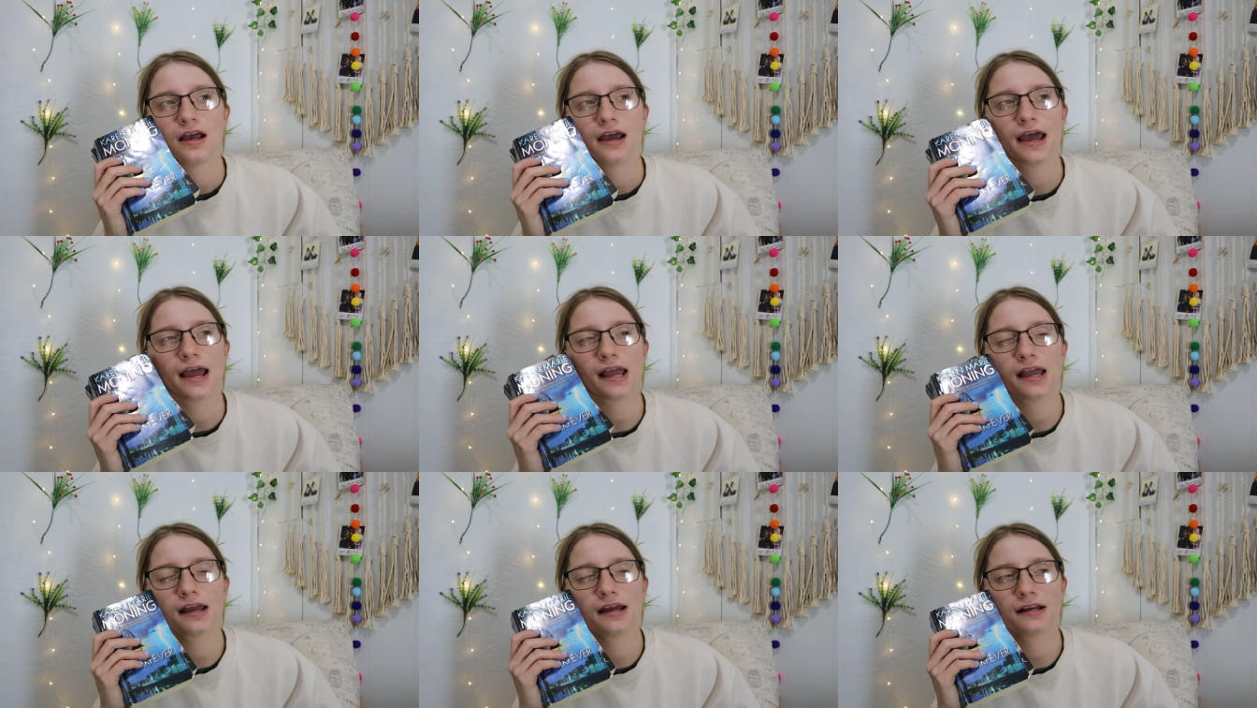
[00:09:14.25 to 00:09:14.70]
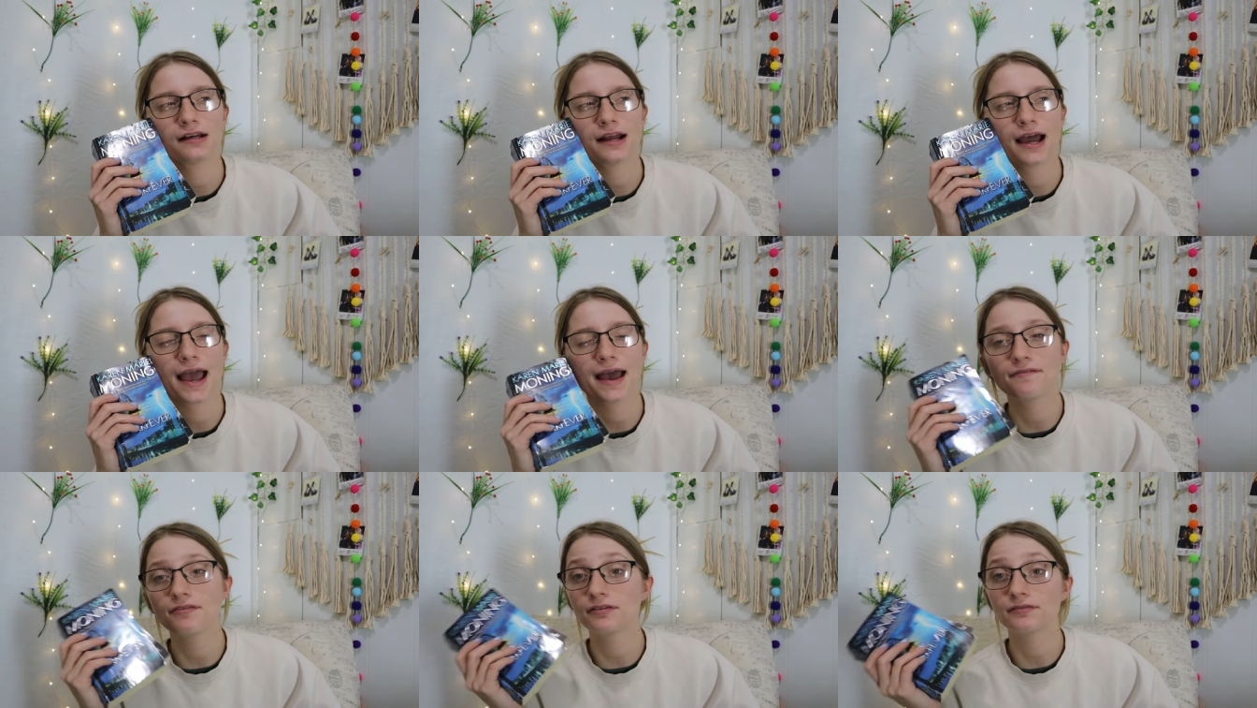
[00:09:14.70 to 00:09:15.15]
and
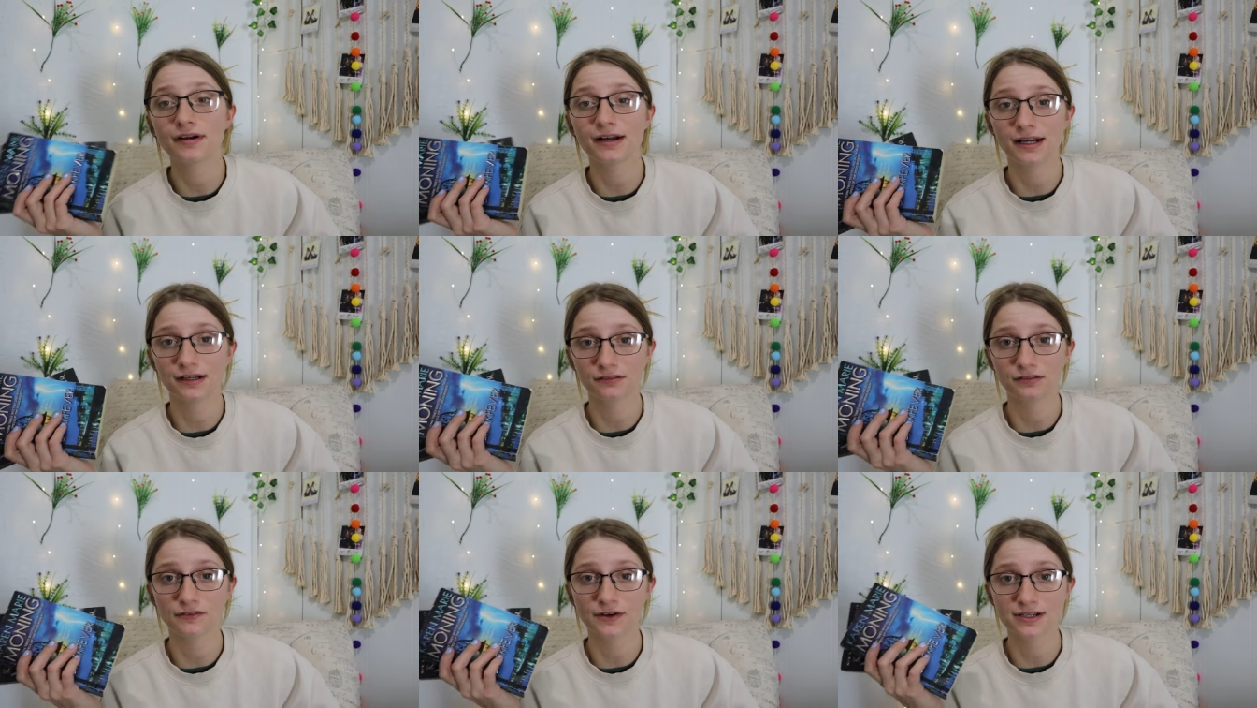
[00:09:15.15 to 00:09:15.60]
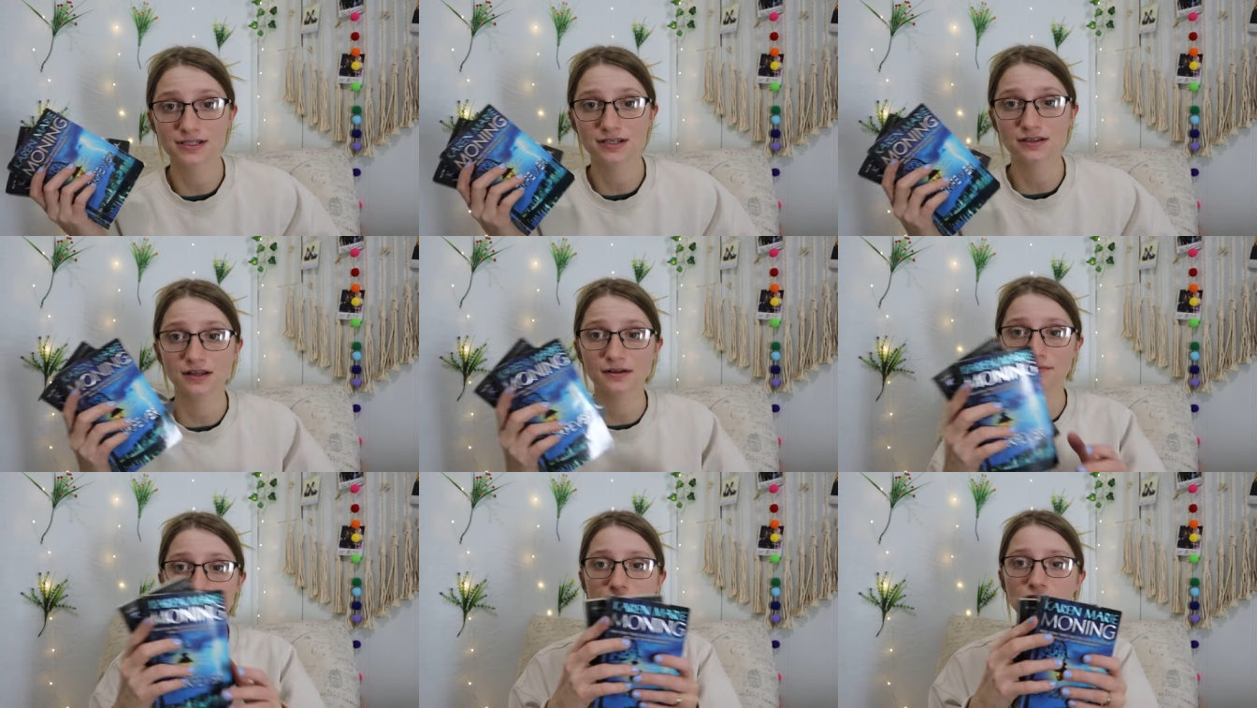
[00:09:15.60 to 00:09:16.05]
I haven't read the rest
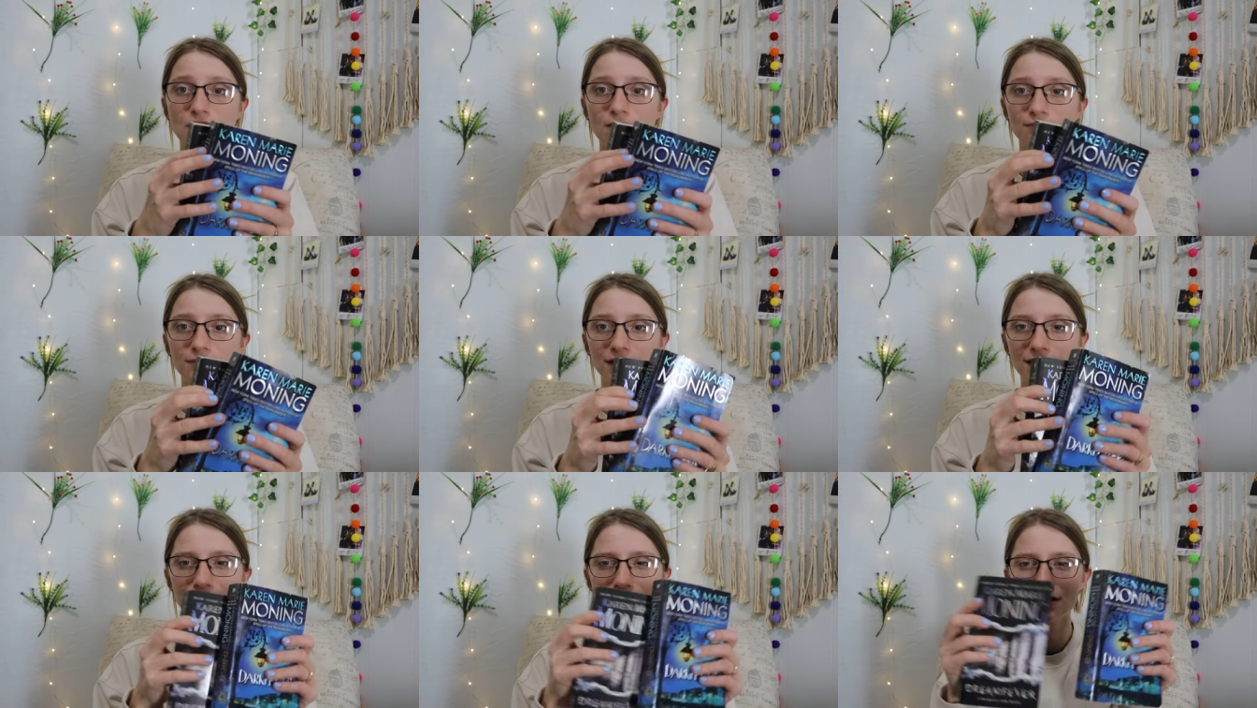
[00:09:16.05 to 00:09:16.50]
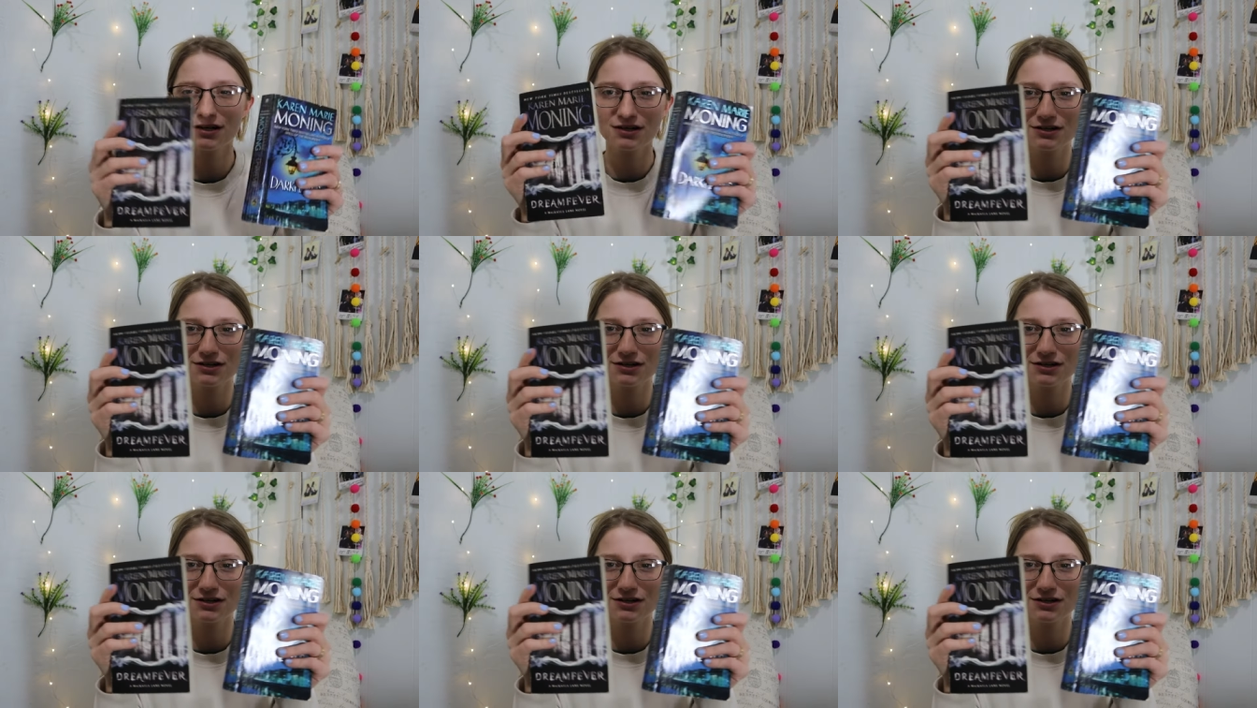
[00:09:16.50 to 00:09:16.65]
of them. So I'm thinking